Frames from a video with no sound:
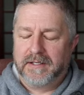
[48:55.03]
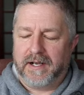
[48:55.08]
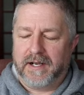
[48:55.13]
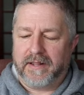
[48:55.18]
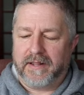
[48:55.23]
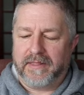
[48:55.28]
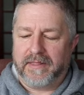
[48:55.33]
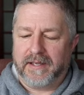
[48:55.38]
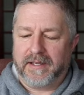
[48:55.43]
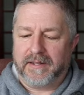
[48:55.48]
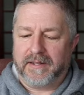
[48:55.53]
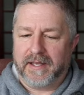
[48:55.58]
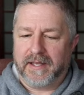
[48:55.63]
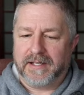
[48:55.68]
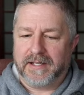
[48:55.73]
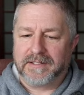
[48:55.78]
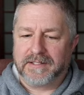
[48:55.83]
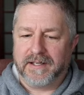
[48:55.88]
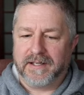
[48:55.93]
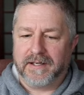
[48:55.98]
I think
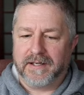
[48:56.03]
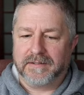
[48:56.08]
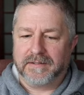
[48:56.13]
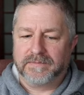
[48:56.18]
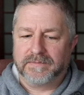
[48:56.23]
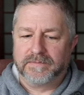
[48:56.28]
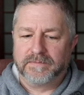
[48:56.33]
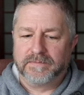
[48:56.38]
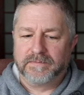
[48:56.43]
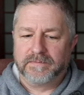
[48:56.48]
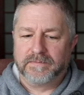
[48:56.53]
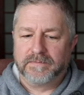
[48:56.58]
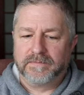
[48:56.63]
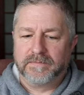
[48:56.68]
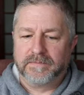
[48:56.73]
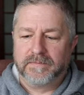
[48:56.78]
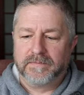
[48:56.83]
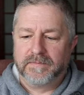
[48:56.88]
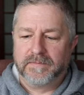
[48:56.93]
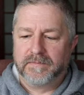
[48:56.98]
that... Uh,
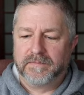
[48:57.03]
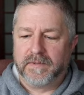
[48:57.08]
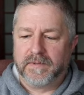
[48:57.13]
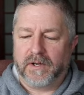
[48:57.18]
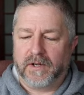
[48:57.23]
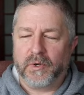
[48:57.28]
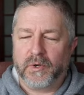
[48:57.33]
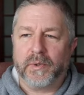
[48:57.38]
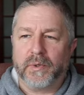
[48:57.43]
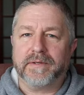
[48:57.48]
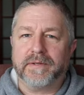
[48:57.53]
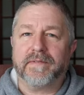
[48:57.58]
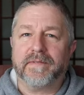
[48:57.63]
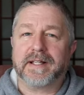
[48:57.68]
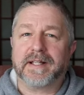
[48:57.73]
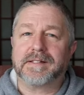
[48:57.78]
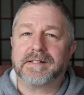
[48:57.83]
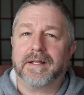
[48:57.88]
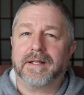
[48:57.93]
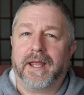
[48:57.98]
I'll go
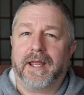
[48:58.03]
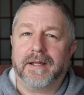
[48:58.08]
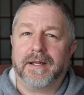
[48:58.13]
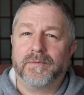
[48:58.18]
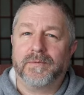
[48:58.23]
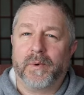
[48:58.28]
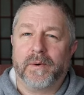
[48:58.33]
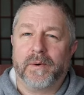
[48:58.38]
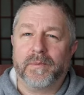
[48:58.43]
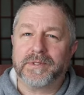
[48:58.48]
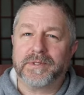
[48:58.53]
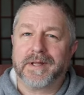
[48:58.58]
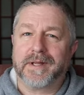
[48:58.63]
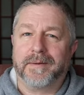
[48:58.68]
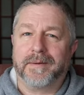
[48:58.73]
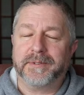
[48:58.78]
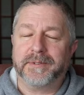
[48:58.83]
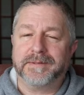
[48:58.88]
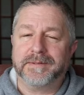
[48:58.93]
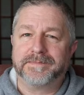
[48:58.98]
investigate what was
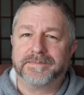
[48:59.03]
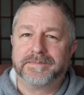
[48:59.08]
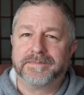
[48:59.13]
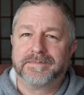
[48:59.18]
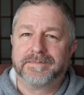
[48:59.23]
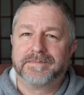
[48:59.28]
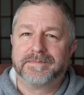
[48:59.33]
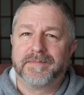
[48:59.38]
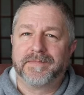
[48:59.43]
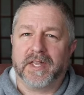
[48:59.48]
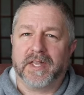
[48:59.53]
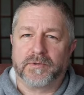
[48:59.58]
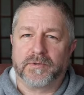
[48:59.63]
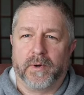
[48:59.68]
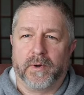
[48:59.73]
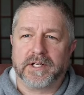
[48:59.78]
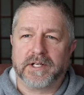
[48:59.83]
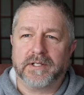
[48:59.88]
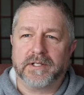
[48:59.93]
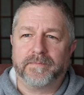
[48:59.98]
happening. Thanks for
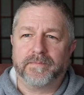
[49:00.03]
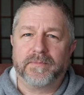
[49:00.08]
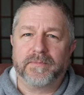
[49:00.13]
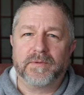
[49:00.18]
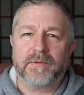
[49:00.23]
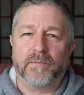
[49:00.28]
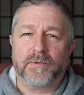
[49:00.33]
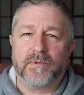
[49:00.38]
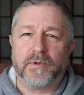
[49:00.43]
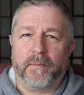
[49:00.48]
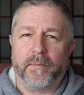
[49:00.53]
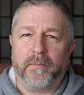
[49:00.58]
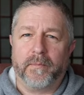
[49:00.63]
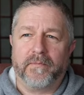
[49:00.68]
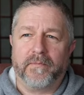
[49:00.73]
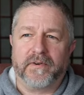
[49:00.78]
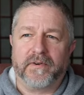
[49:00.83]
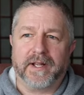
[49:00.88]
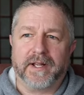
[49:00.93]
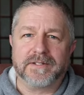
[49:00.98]
watching. Don't
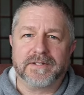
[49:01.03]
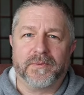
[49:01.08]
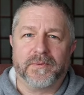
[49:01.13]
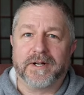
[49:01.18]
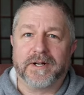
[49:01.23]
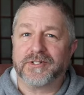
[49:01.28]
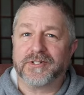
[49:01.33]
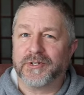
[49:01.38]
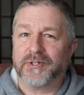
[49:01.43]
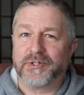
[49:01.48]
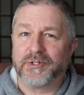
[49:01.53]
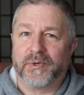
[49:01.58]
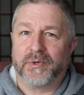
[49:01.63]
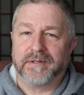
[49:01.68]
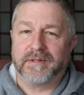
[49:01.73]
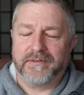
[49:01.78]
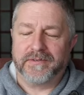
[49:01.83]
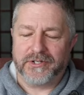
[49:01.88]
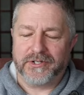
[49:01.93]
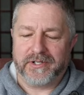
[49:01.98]
forget to watch the
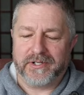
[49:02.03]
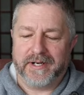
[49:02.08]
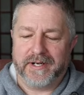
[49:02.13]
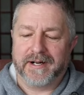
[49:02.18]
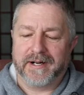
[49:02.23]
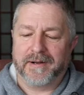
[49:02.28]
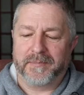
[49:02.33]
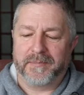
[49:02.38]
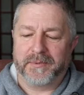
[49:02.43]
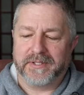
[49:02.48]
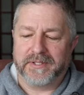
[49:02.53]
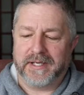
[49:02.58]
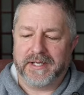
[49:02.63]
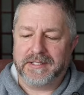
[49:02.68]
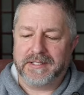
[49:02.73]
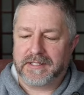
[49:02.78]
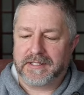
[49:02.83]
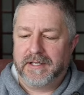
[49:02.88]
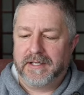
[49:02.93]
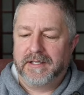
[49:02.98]
shorter version in a couple
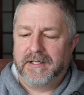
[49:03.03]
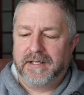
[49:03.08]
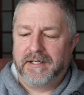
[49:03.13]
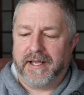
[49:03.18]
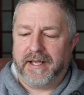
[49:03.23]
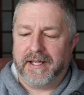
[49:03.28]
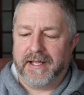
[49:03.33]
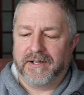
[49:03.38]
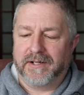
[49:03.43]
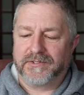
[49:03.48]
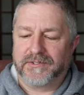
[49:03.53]
days, and I'll